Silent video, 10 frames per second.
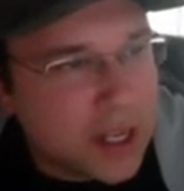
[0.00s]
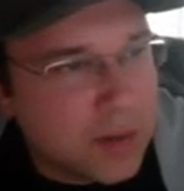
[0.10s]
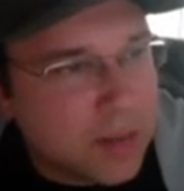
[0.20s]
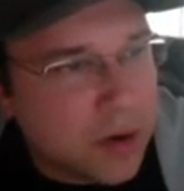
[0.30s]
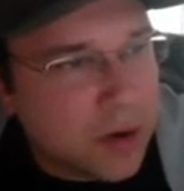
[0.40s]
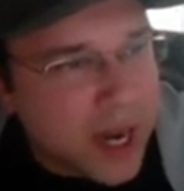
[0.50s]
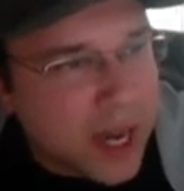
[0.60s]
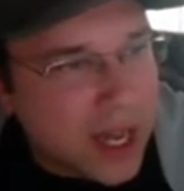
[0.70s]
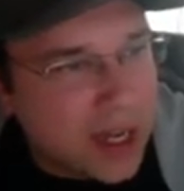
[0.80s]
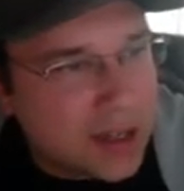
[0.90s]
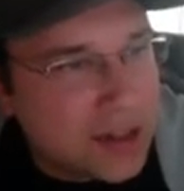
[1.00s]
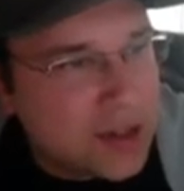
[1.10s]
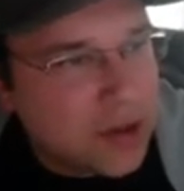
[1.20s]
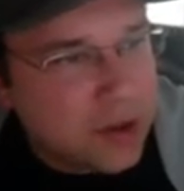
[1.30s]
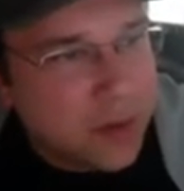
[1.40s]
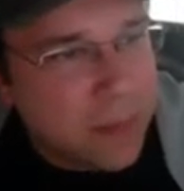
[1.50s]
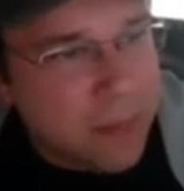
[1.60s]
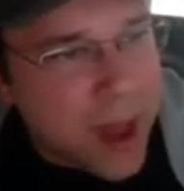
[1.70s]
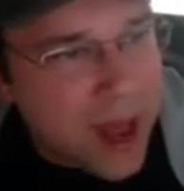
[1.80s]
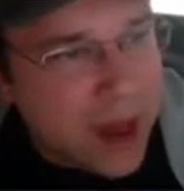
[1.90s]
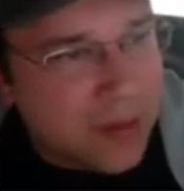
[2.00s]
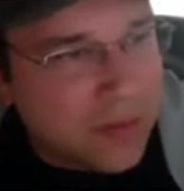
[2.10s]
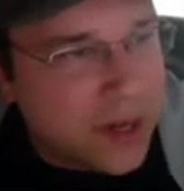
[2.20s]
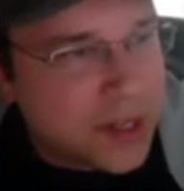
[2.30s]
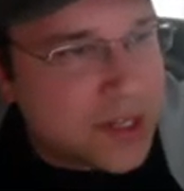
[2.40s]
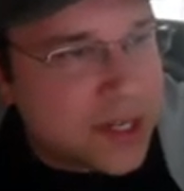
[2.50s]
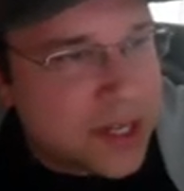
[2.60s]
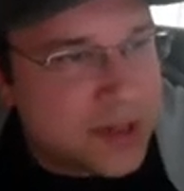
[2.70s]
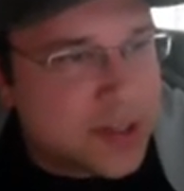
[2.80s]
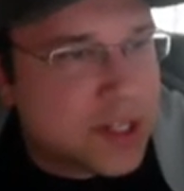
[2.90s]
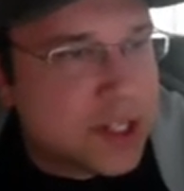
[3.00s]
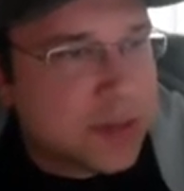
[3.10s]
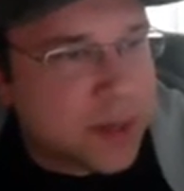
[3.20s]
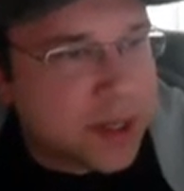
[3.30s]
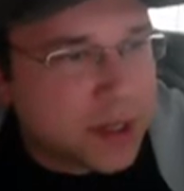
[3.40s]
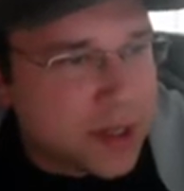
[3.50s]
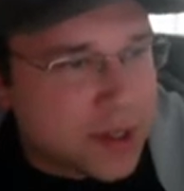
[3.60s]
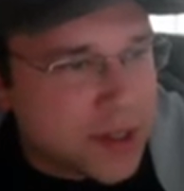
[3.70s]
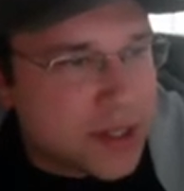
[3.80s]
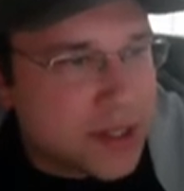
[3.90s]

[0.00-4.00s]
Moving on to Mavericks and Spurs.